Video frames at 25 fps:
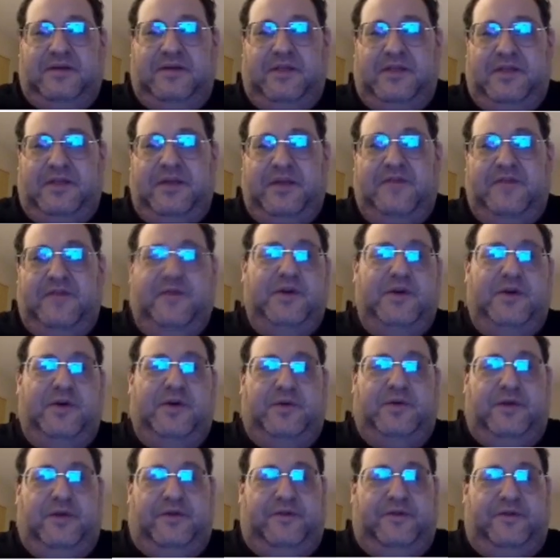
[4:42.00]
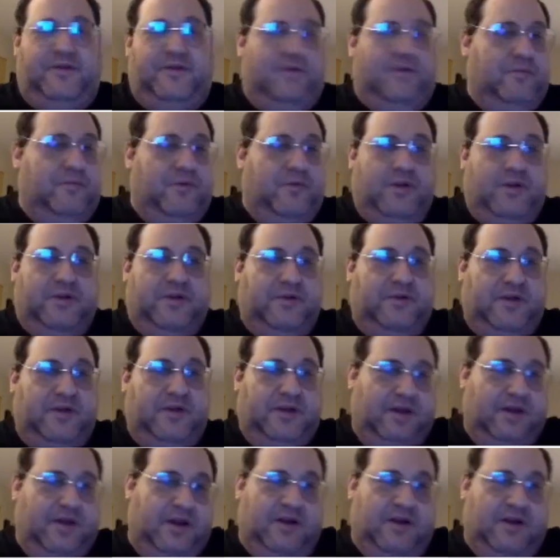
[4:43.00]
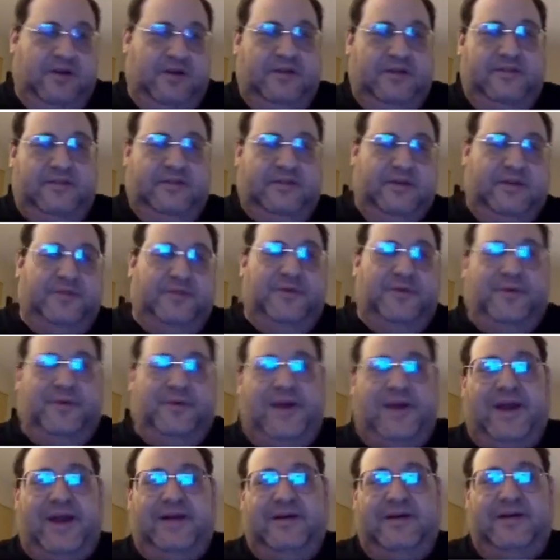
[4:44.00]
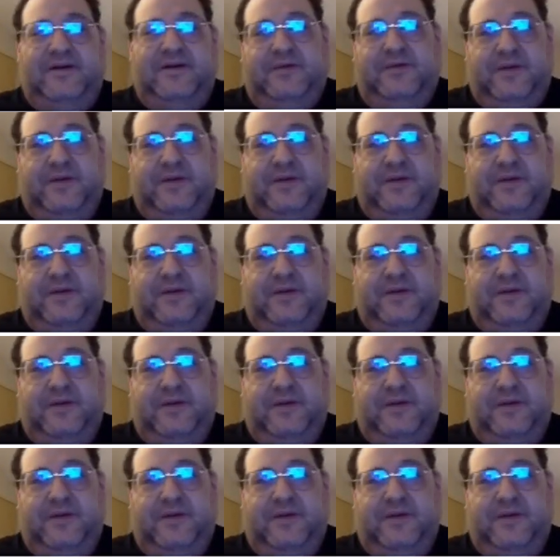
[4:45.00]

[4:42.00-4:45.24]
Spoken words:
thing for you. If you're monitoring a server rack,